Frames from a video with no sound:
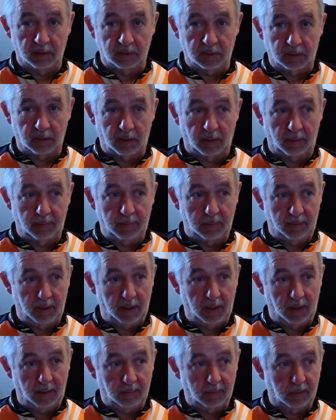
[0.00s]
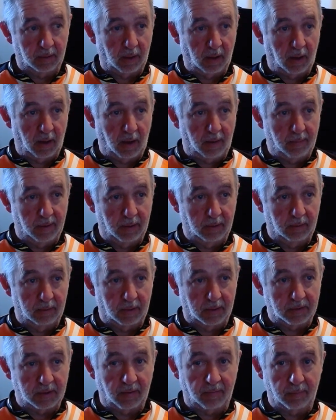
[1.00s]
So, I mean, being able to climb a
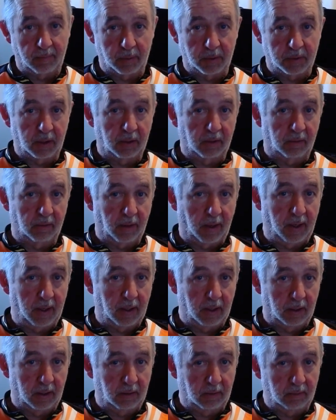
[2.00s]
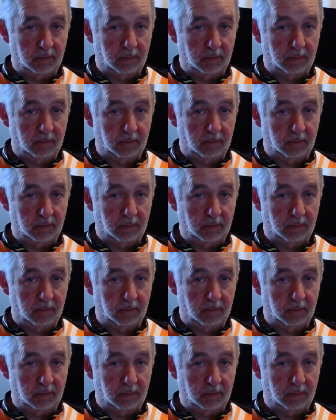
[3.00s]
7% grade at